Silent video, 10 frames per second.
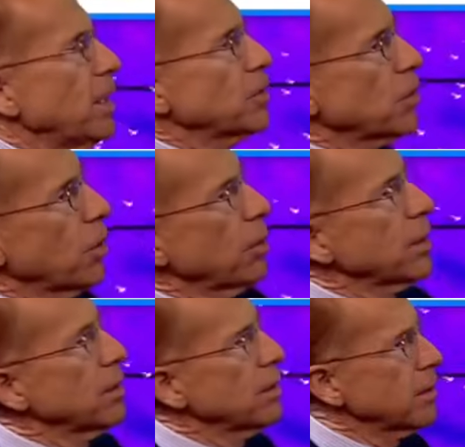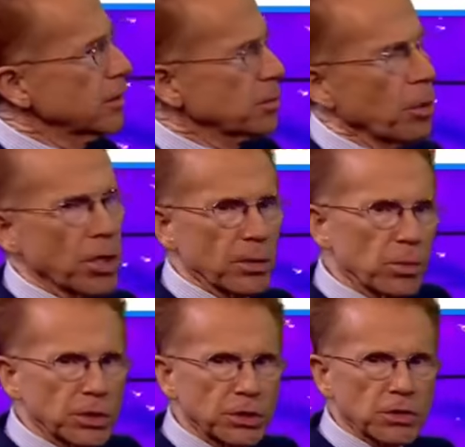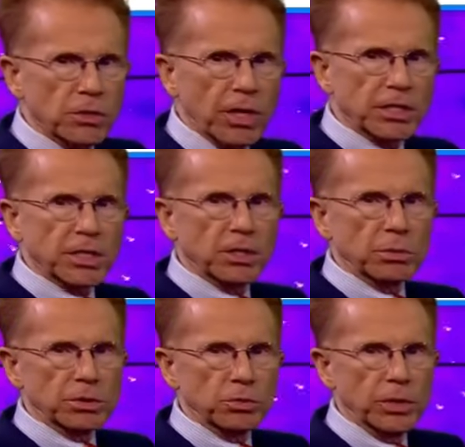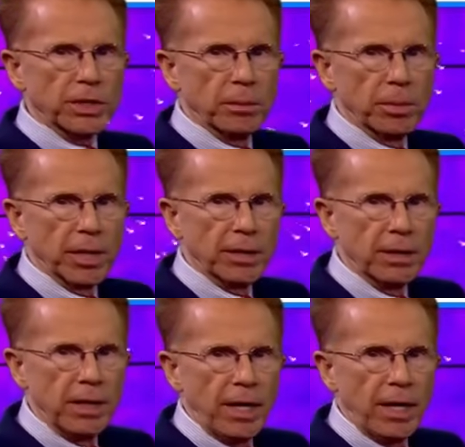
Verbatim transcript: So this morning, wind chills are actually going to retreat a bit,